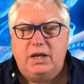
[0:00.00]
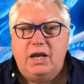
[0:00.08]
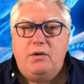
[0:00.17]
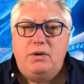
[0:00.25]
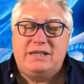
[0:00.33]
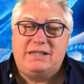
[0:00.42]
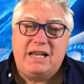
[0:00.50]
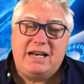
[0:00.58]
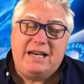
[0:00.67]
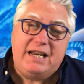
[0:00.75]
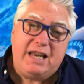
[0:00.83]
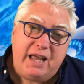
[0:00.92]
Well, it's
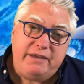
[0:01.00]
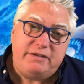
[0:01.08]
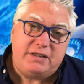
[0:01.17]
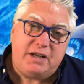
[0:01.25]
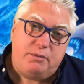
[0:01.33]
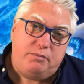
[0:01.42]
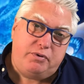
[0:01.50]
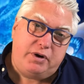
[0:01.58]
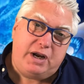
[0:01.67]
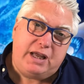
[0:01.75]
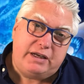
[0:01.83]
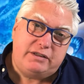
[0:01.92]
certainly a lifestyle
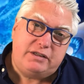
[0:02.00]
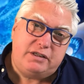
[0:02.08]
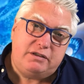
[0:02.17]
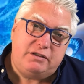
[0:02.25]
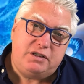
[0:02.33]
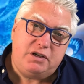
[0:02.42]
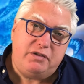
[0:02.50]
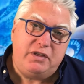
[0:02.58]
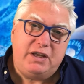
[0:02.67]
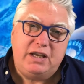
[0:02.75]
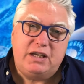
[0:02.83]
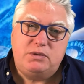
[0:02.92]
product. Do you
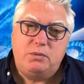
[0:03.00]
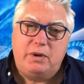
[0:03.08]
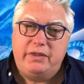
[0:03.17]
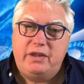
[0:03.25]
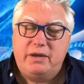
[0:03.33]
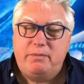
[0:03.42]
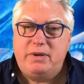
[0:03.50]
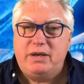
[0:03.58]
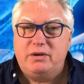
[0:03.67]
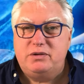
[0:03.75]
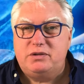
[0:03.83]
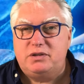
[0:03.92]
think it's one that
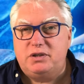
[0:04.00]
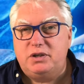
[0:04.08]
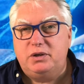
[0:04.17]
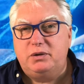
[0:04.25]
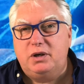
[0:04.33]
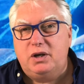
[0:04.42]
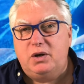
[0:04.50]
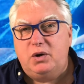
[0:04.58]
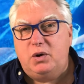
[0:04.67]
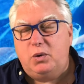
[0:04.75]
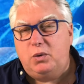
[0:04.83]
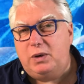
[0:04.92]
appeals to
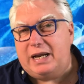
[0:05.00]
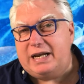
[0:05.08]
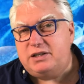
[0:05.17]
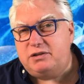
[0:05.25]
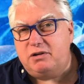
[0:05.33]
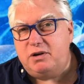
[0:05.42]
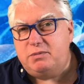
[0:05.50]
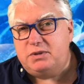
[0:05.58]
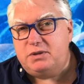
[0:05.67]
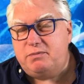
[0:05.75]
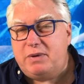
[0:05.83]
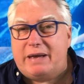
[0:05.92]
all age groups
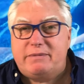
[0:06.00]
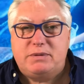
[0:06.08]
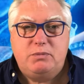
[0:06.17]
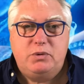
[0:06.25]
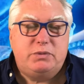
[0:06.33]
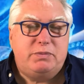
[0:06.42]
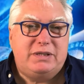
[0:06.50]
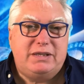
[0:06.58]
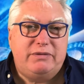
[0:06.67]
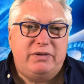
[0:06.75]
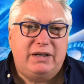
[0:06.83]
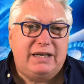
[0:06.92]
and perhaps more
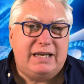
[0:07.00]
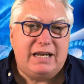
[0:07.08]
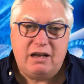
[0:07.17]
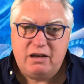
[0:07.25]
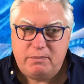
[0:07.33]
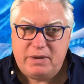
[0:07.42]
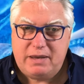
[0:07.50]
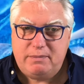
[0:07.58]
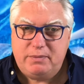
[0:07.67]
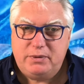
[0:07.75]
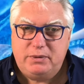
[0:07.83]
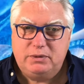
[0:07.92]
specifically younger
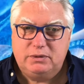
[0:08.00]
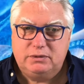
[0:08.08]
people?